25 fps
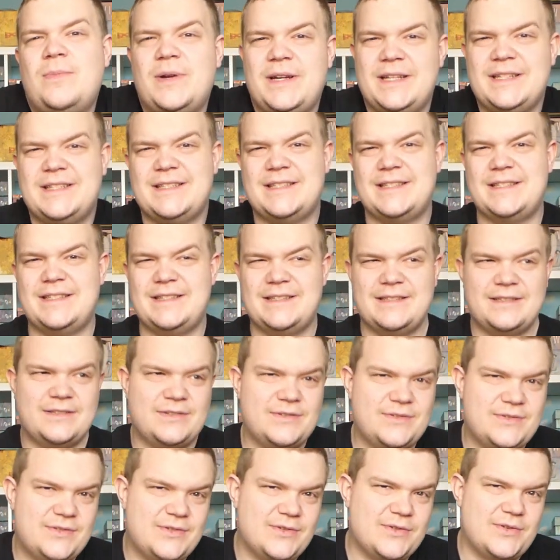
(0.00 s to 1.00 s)
but it's
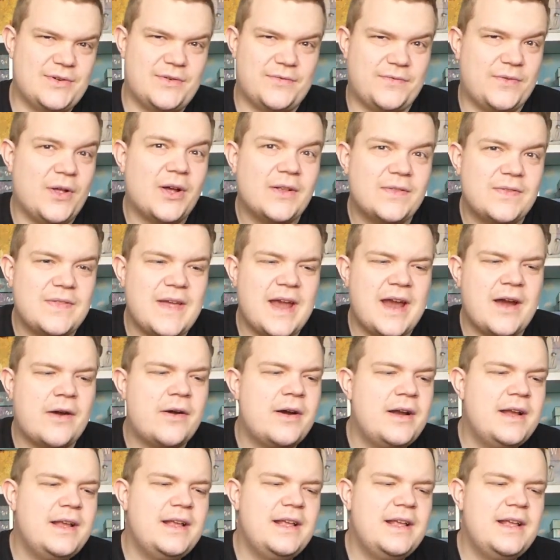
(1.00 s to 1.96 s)
sort of not there.